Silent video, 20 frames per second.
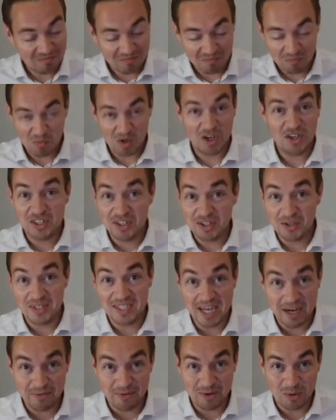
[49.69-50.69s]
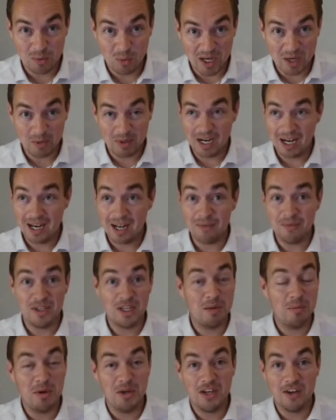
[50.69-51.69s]
when I used to do these every week, we had a lovely
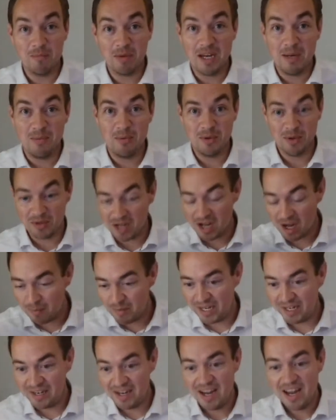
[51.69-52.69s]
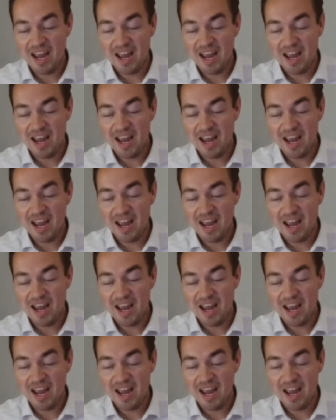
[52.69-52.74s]
community of people that come in,